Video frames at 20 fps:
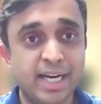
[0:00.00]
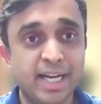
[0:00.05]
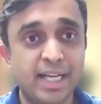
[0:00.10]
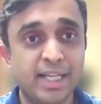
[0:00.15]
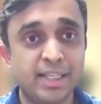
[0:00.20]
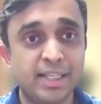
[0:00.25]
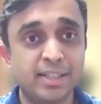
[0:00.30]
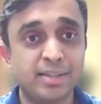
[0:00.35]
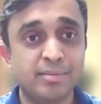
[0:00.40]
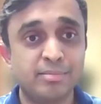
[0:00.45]

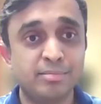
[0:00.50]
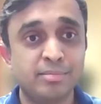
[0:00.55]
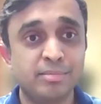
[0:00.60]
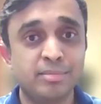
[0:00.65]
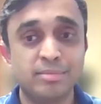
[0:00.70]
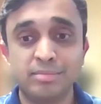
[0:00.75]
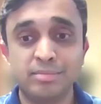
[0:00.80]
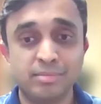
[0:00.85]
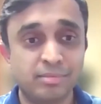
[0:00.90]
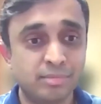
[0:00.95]
And
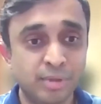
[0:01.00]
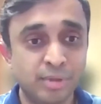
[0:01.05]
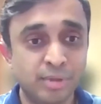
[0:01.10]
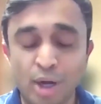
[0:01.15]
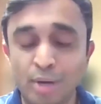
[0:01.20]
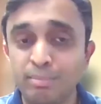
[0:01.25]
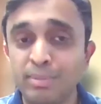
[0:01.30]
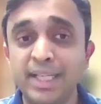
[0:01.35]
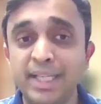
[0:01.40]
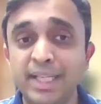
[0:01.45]

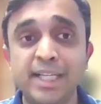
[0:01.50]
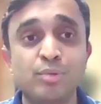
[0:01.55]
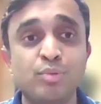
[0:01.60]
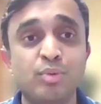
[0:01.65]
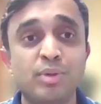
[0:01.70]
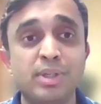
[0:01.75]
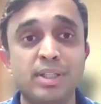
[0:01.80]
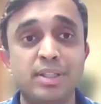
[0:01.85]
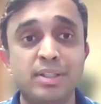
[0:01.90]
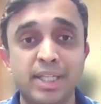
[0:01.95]
normally it
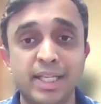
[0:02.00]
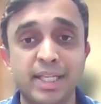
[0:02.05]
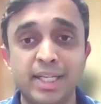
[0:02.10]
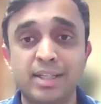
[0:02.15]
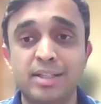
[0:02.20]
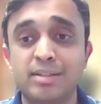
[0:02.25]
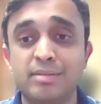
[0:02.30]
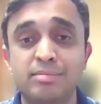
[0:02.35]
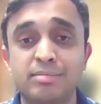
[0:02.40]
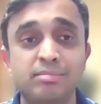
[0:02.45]
will
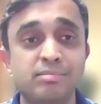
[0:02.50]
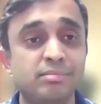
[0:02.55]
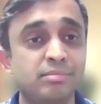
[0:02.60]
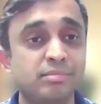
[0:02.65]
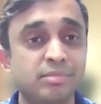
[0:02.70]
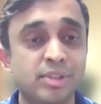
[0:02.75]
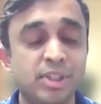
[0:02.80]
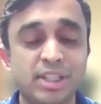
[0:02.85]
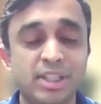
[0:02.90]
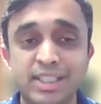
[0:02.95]
take
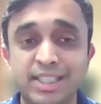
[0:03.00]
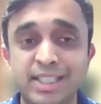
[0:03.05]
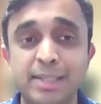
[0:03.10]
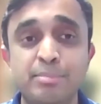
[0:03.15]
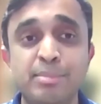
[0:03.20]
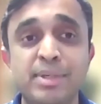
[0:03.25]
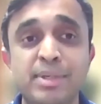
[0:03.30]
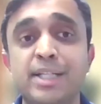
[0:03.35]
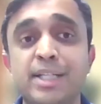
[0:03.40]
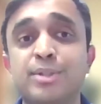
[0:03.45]
30
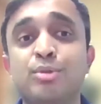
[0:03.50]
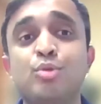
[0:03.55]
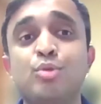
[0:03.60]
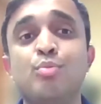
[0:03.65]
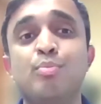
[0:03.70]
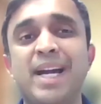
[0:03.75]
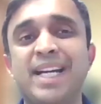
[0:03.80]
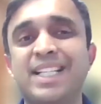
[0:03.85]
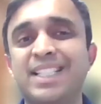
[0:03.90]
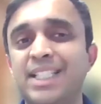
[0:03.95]
minutes to
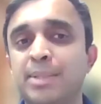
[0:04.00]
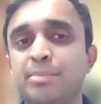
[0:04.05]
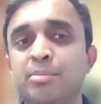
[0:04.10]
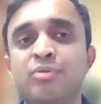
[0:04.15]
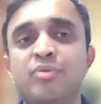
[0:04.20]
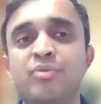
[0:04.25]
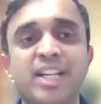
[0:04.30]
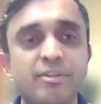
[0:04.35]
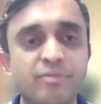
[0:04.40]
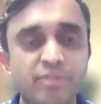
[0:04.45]

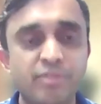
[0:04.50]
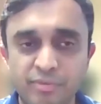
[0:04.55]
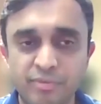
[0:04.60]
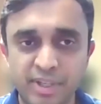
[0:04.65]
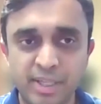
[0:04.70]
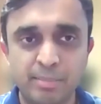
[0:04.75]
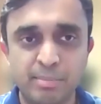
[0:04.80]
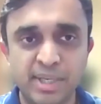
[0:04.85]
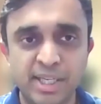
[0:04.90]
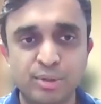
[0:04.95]
maximum
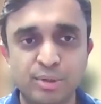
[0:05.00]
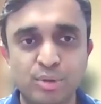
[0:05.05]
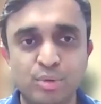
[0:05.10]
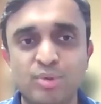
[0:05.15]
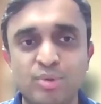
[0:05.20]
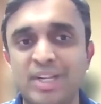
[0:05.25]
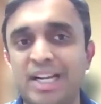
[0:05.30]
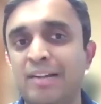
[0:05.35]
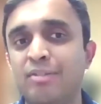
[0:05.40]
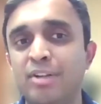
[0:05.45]
150 minutes to
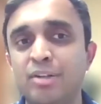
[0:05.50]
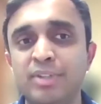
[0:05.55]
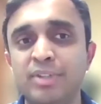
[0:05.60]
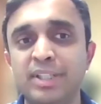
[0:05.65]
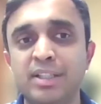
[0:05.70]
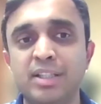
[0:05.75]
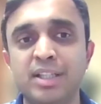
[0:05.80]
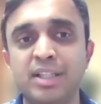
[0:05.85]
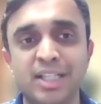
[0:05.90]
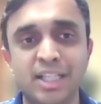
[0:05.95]
travel
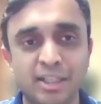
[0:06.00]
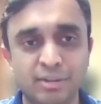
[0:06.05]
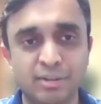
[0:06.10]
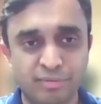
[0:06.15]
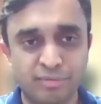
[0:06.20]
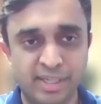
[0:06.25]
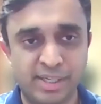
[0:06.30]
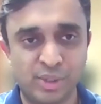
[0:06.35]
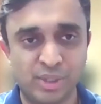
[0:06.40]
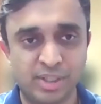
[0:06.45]
within the
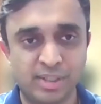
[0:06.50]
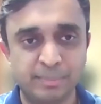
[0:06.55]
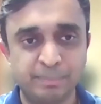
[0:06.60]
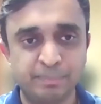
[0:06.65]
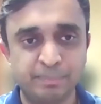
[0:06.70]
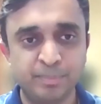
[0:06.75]
Gulf region.